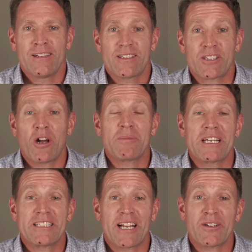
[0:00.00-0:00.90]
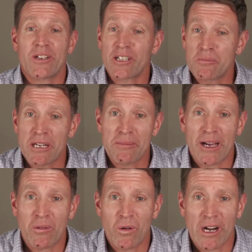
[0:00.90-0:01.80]
So I'm going to tell you a little bit
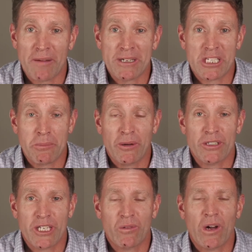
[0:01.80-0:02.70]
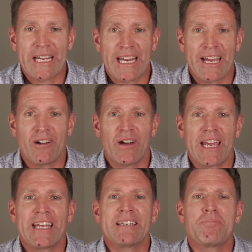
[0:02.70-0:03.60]
about what I'm experiencing right now
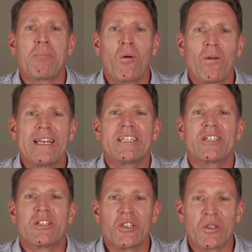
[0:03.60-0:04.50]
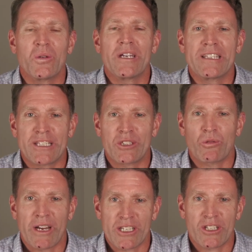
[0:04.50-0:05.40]
and point you in the
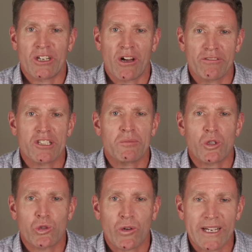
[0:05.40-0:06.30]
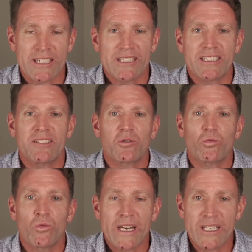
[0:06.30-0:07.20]
direction of some trusted
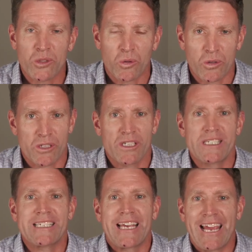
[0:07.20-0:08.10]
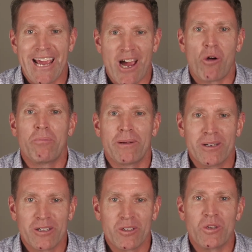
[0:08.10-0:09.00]
resources to help
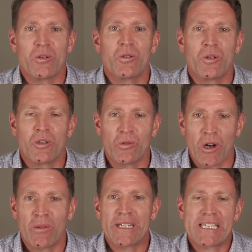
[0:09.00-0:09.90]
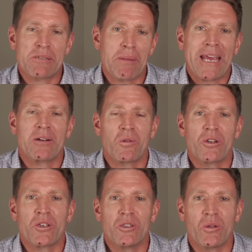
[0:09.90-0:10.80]
you grow and expand what
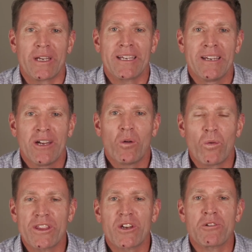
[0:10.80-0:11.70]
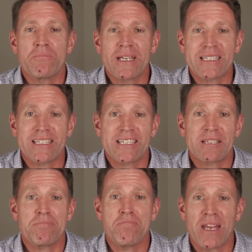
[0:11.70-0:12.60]
you're doing. Whether you're in business,
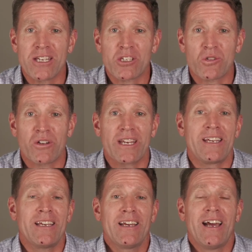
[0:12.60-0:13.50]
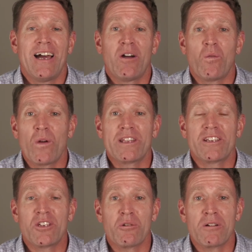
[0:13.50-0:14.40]
ministry, whether
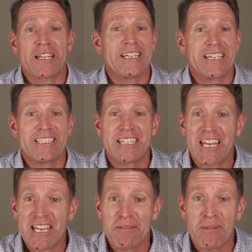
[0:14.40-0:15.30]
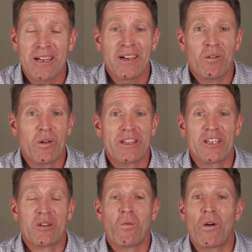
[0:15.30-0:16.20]
you're leading a team, whether
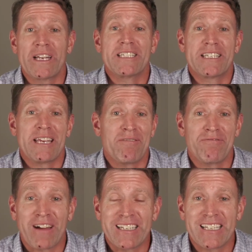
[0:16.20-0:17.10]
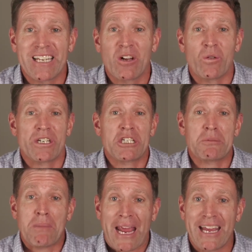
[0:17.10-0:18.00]
you're wanting to get funding or
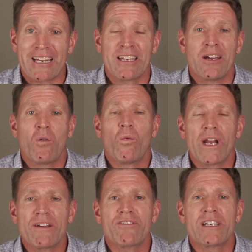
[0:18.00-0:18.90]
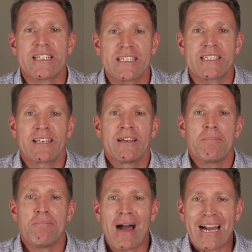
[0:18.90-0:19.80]
expand, whatever it is,
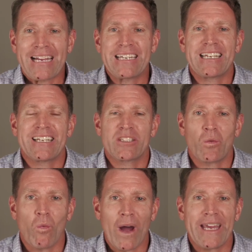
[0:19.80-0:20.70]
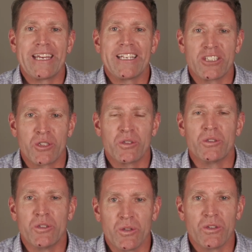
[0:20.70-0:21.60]
marketing is a way to
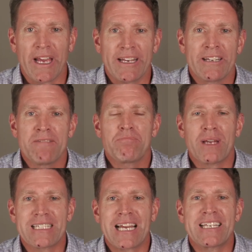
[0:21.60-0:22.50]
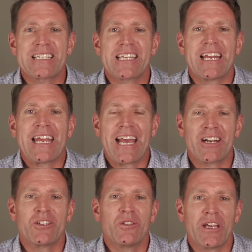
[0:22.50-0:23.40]
do that, but it's understanding how
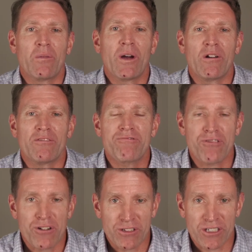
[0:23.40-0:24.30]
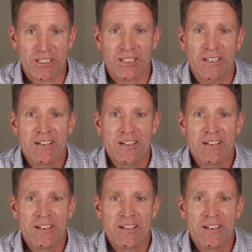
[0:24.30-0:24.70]
to do that well. First,